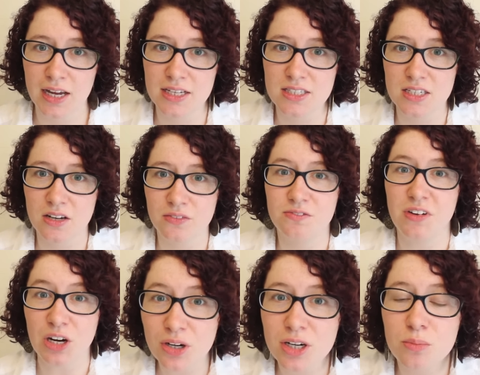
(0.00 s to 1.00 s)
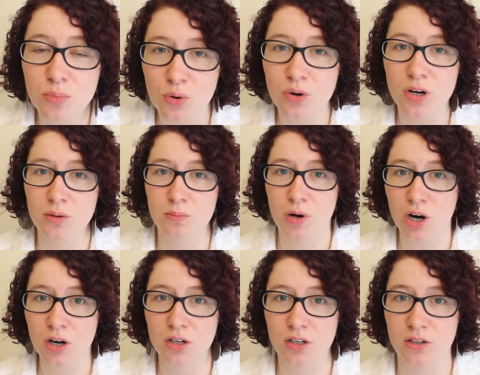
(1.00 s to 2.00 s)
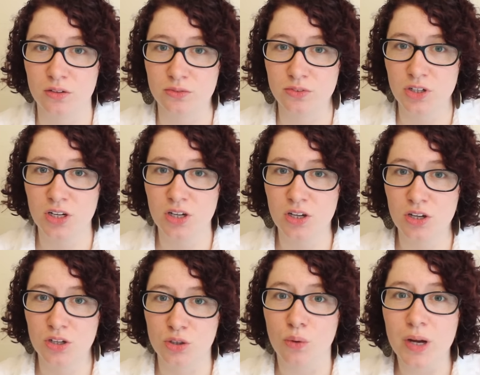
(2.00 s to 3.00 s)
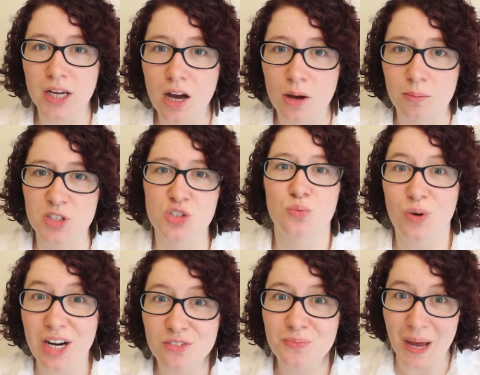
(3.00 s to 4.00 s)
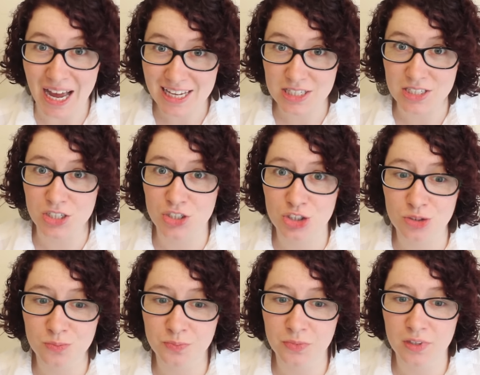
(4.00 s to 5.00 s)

It's a very important part of growing up, it's a rite of passage.